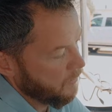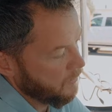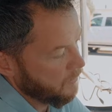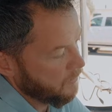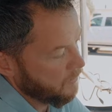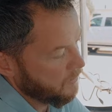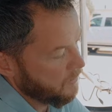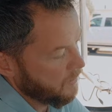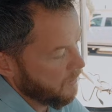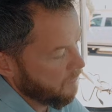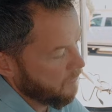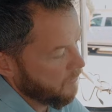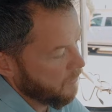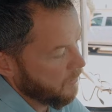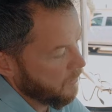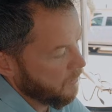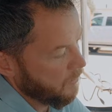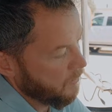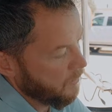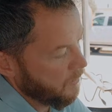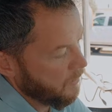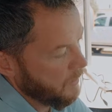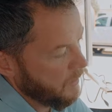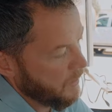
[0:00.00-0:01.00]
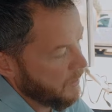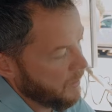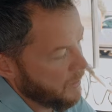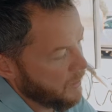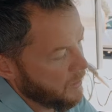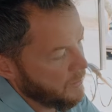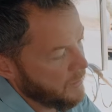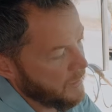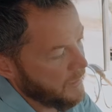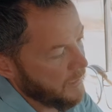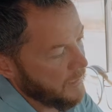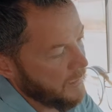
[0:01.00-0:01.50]
700,
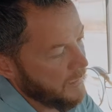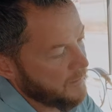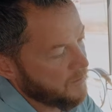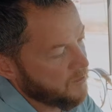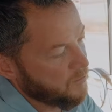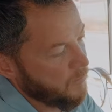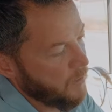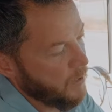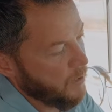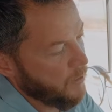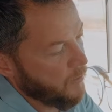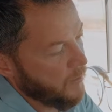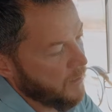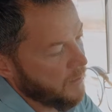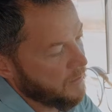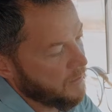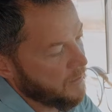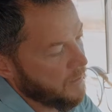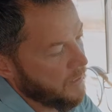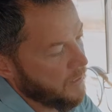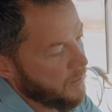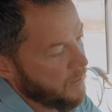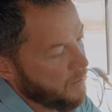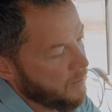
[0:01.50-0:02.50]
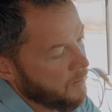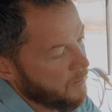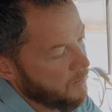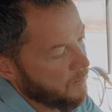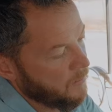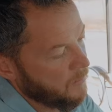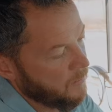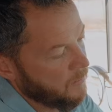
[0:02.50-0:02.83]
and that guy's about right there,